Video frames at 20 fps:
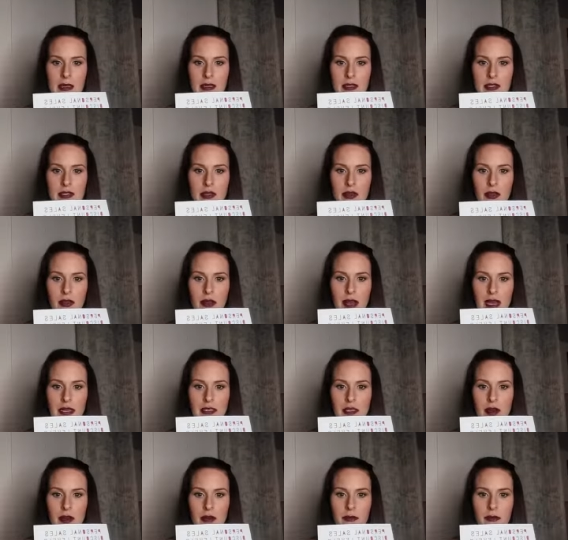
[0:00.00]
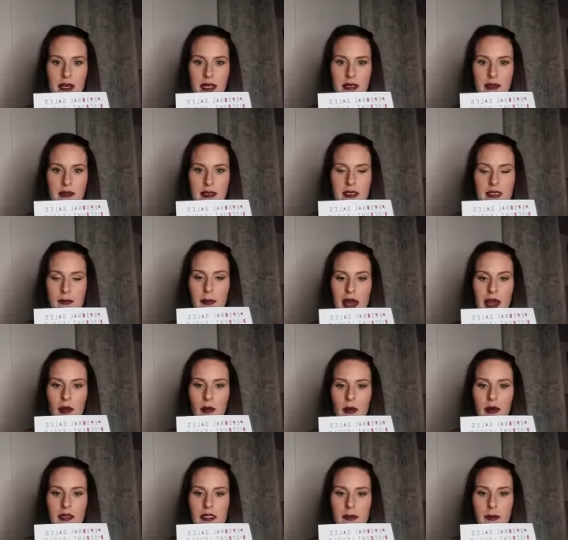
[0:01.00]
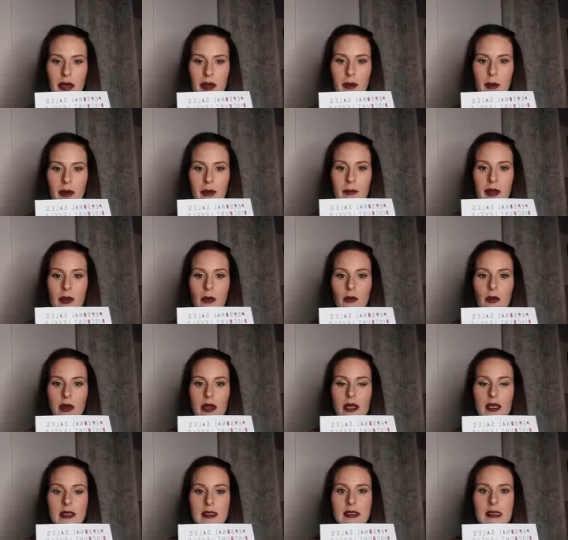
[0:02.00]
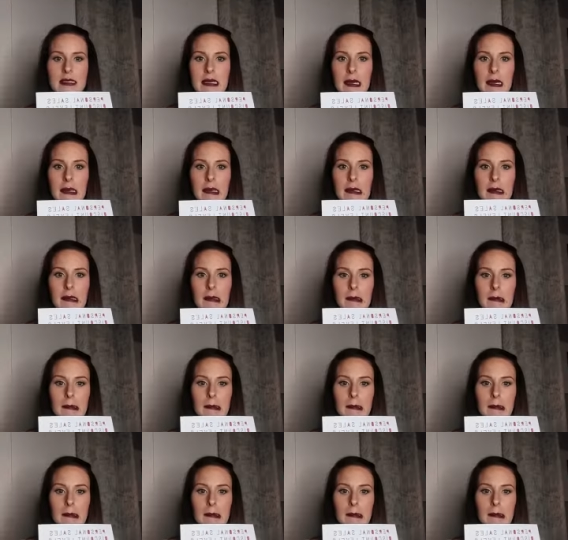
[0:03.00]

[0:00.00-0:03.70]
So you guys aren't reading this backwards. Bear with me 1 second.